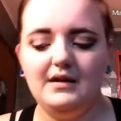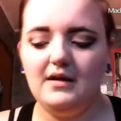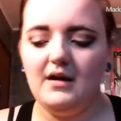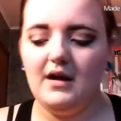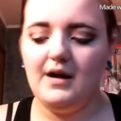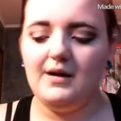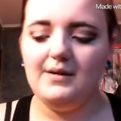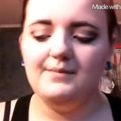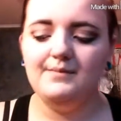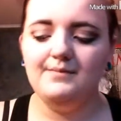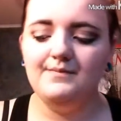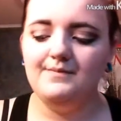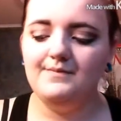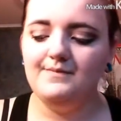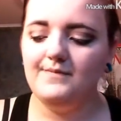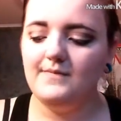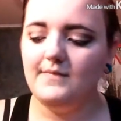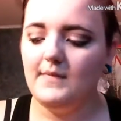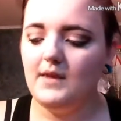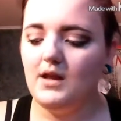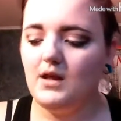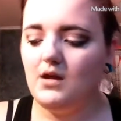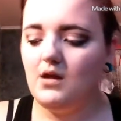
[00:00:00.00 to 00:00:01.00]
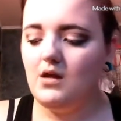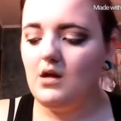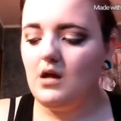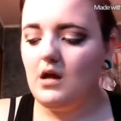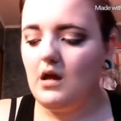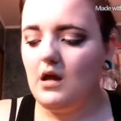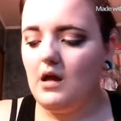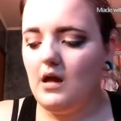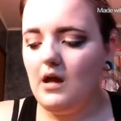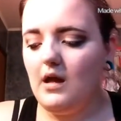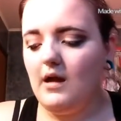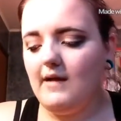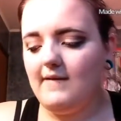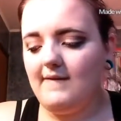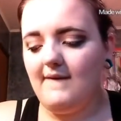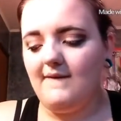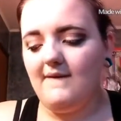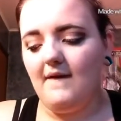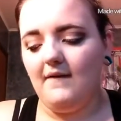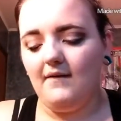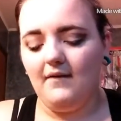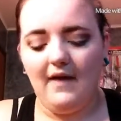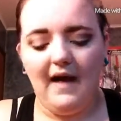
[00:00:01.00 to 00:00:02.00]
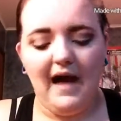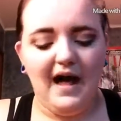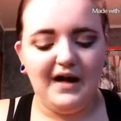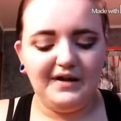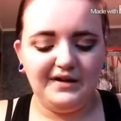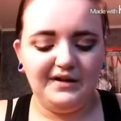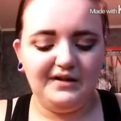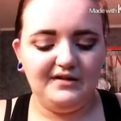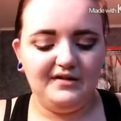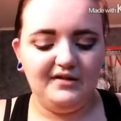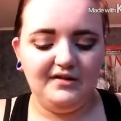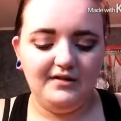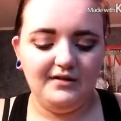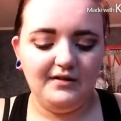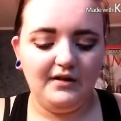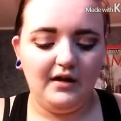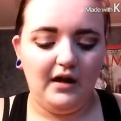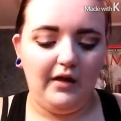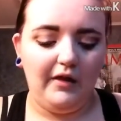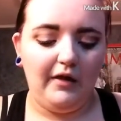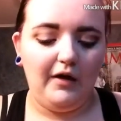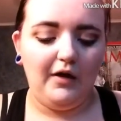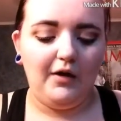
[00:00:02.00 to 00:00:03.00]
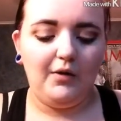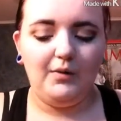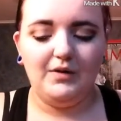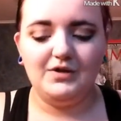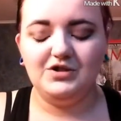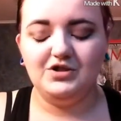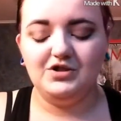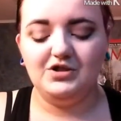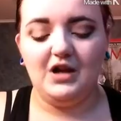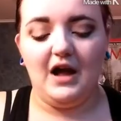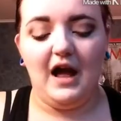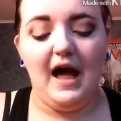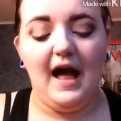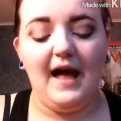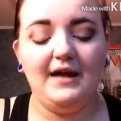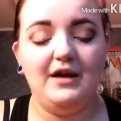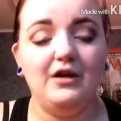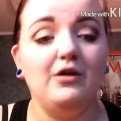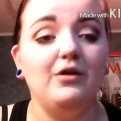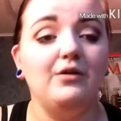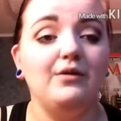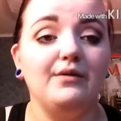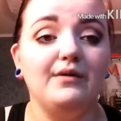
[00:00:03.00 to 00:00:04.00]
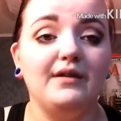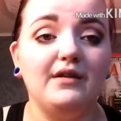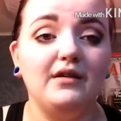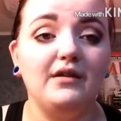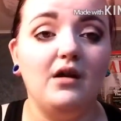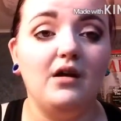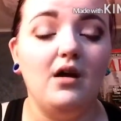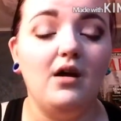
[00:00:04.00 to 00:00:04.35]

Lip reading: And then the last color, which I use